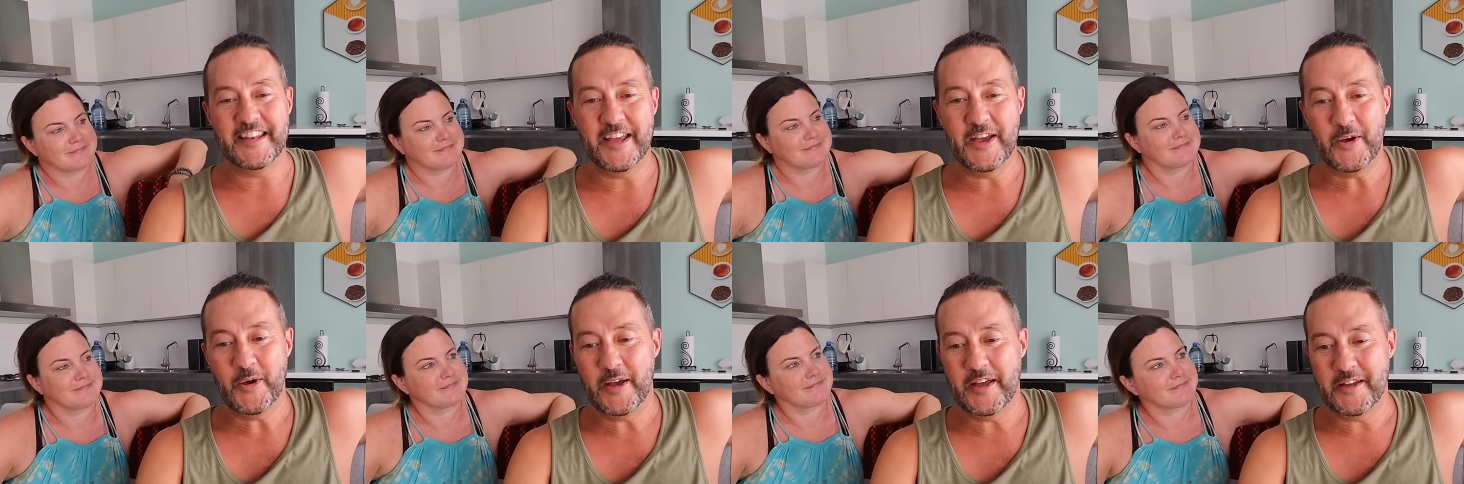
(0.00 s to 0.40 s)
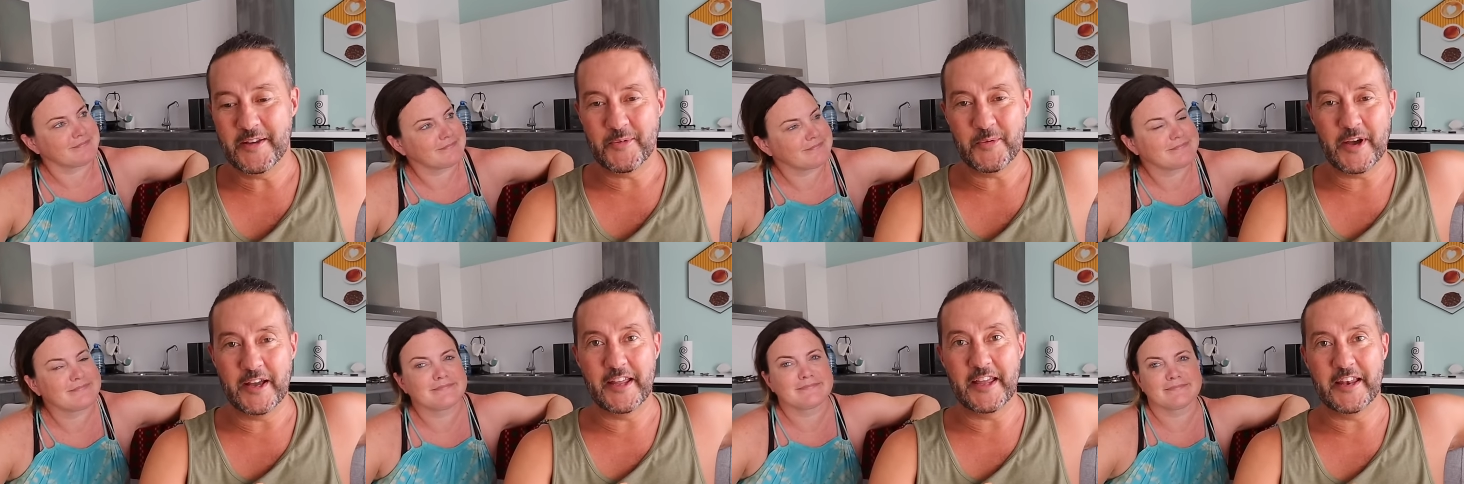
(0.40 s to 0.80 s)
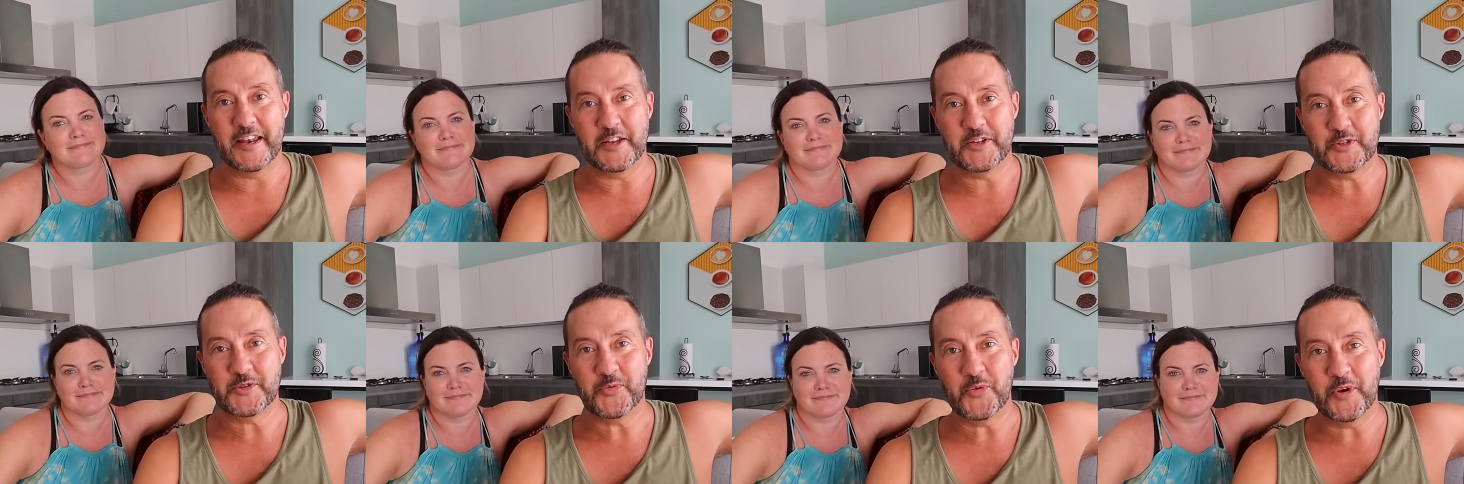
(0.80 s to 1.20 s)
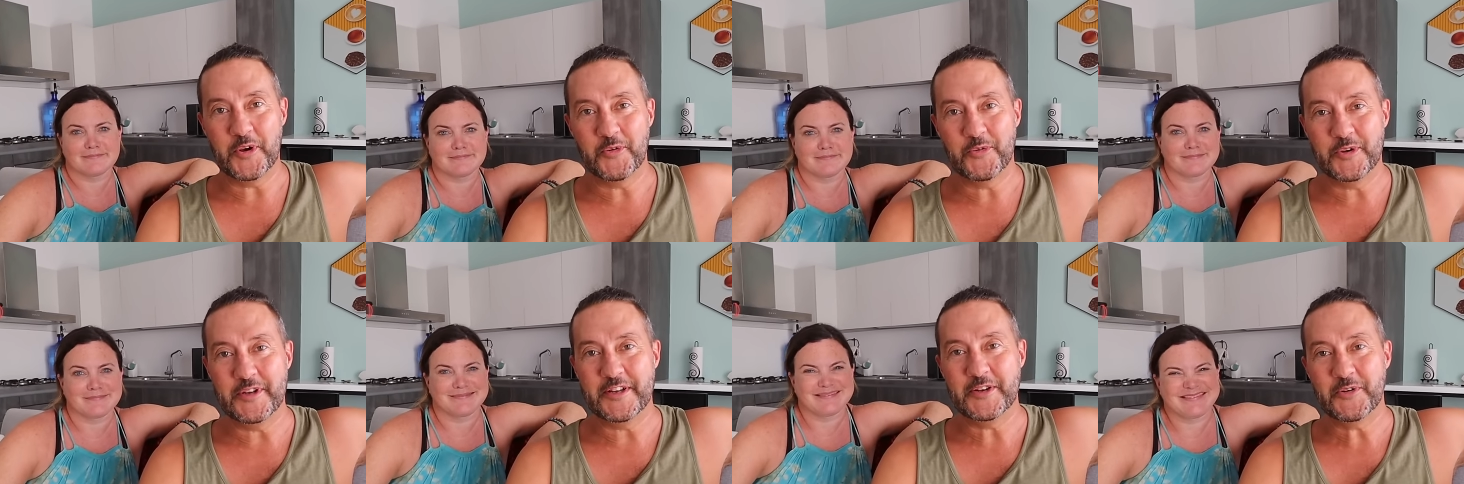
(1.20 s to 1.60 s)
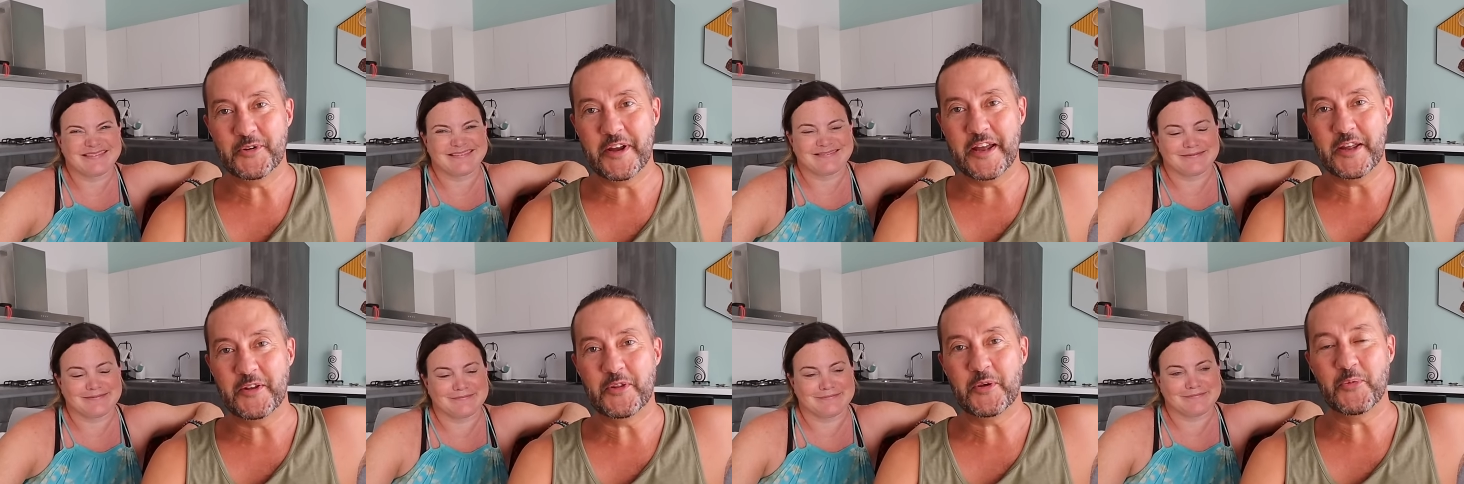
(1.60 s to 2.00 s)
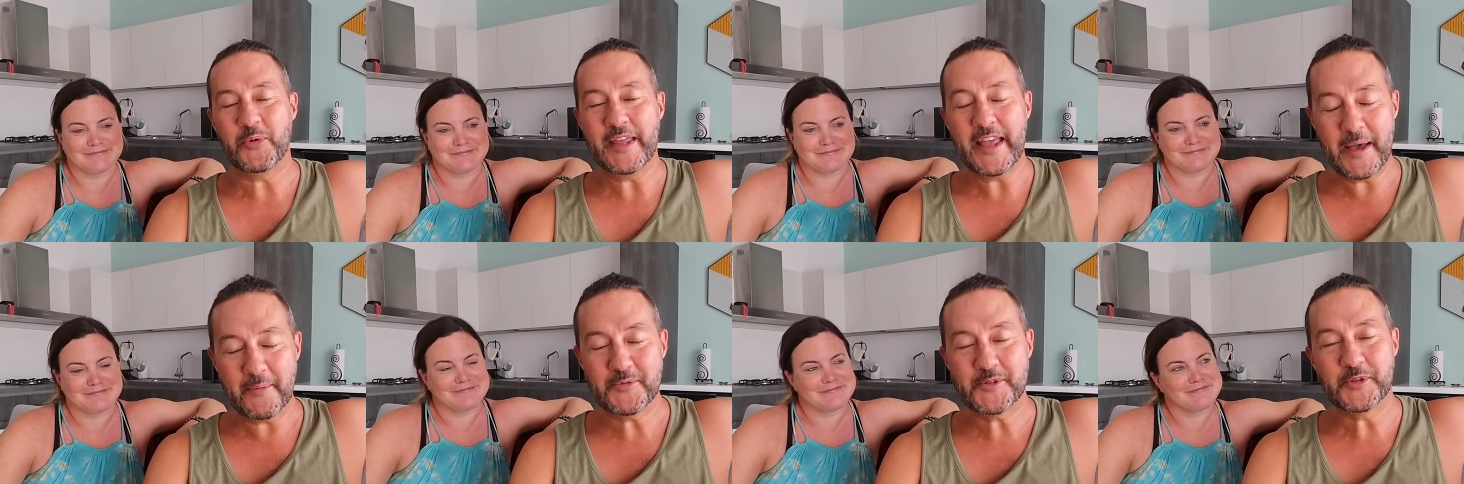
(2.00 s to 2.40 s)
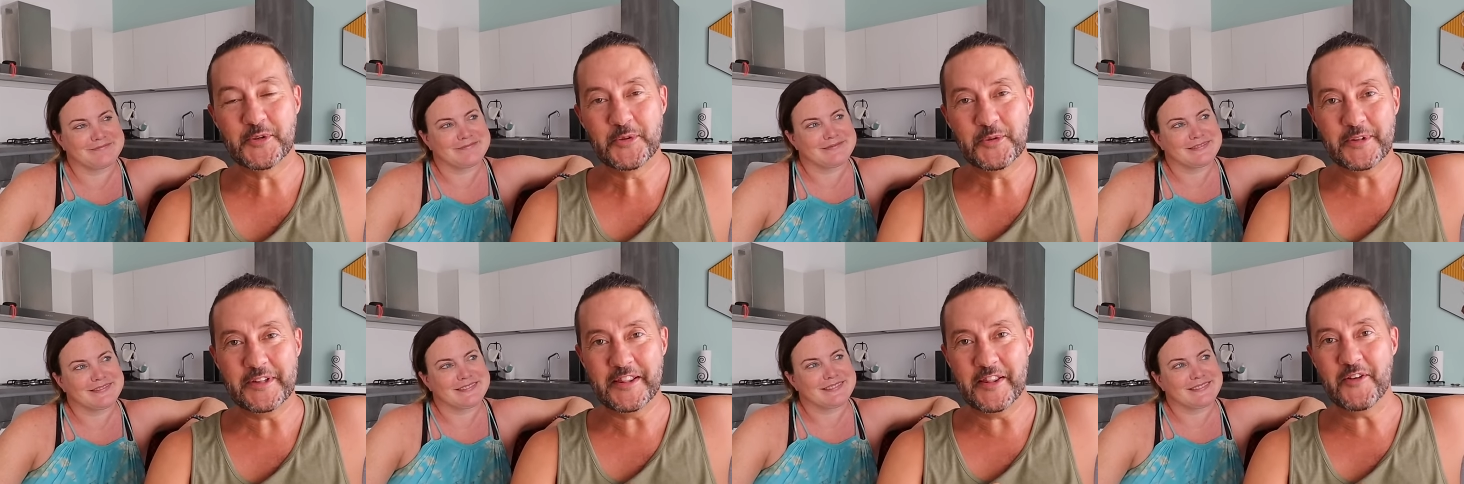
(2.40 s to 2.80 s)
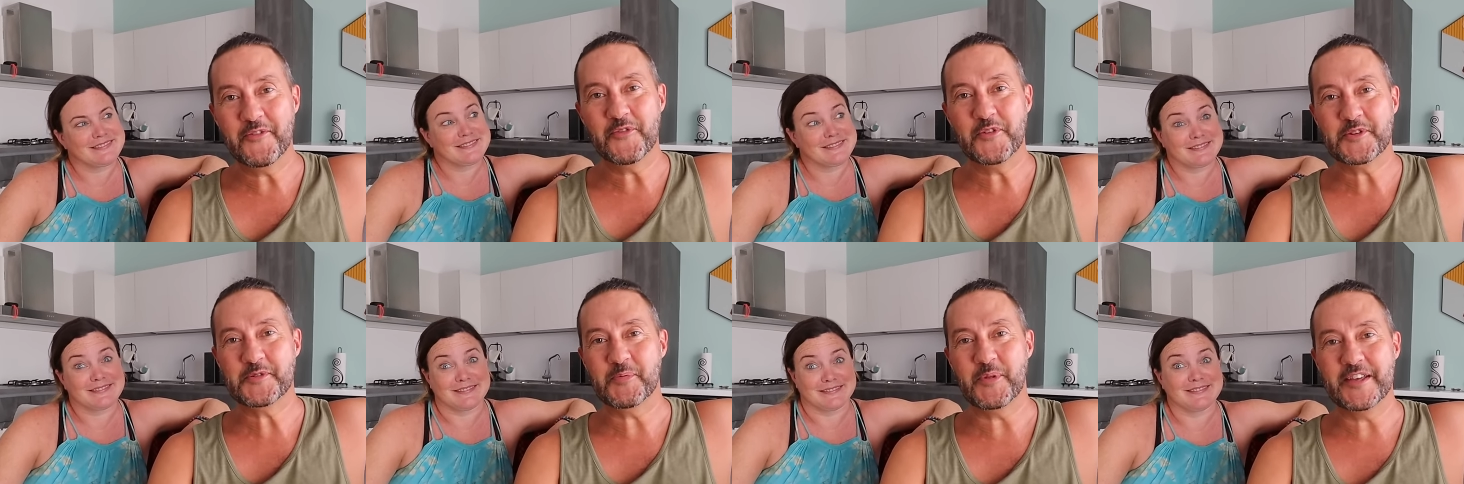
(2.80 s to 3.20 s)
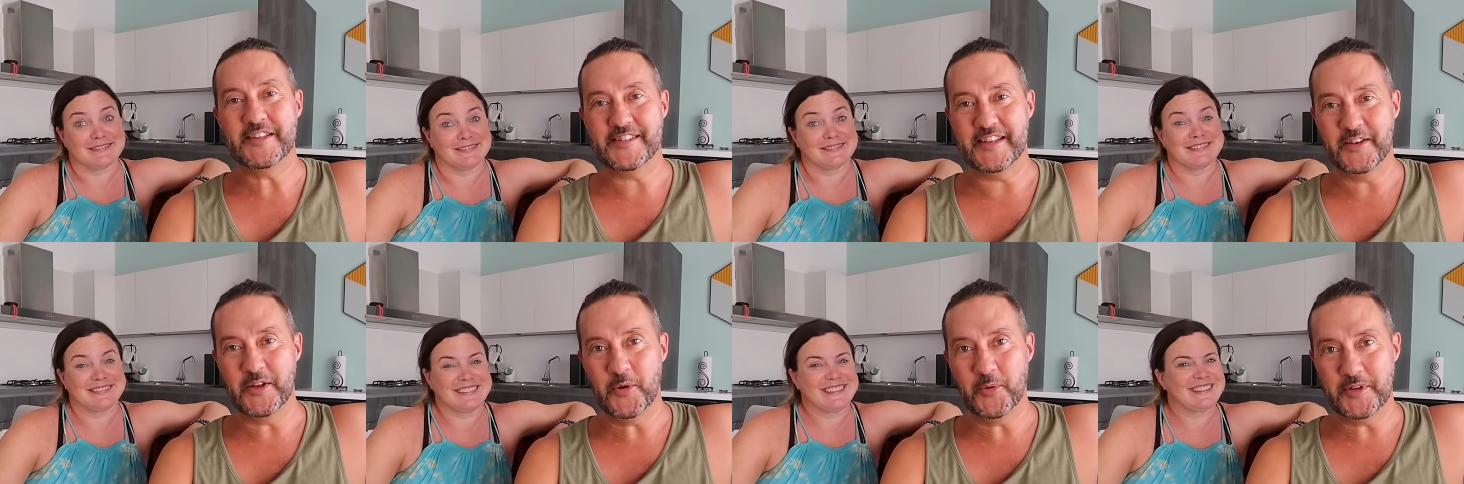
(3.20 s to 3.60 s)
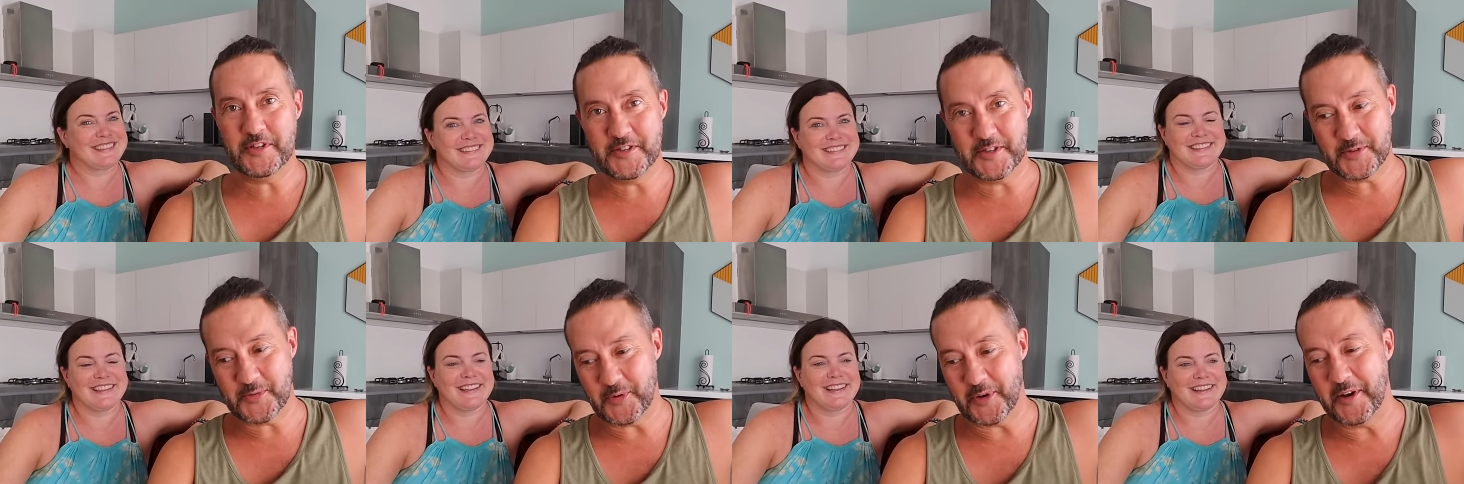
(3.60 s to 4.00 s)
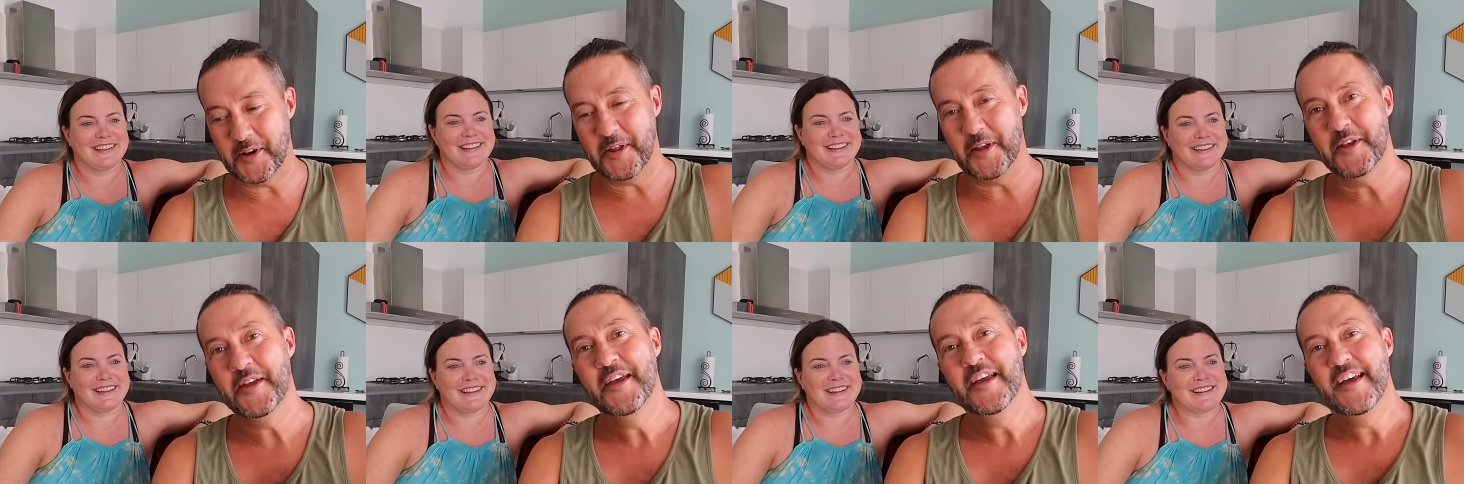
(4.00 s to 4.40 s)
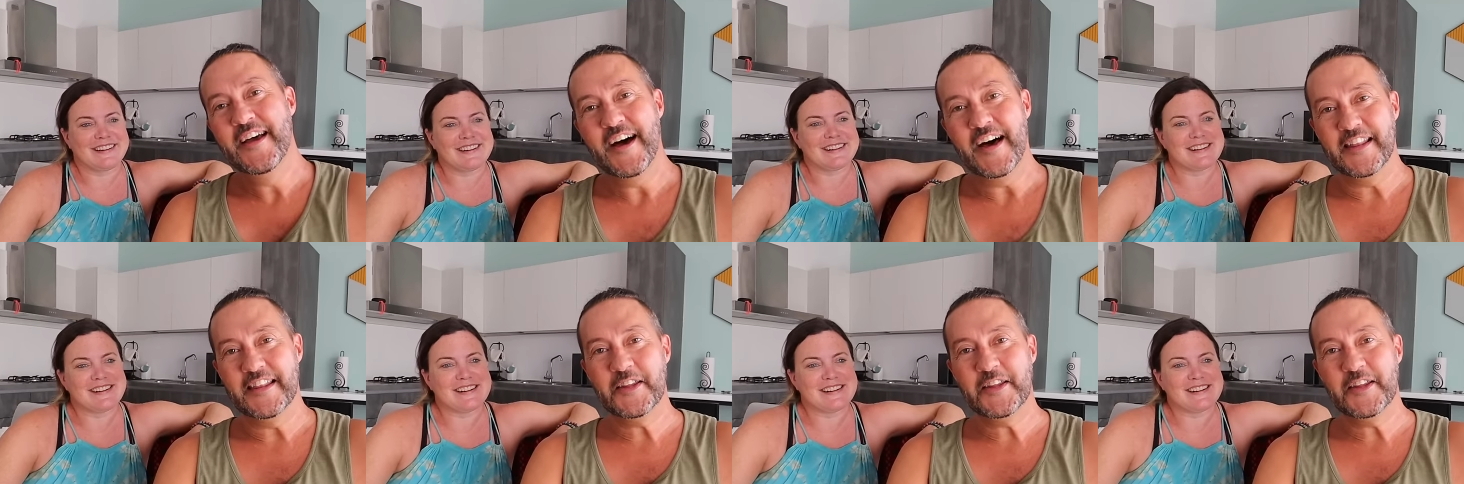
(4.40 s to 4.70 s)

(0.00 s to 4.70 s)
Speaker 1: Now, uh, again, I just want to reiterate that we absolutely love this place. I know we just went on a, a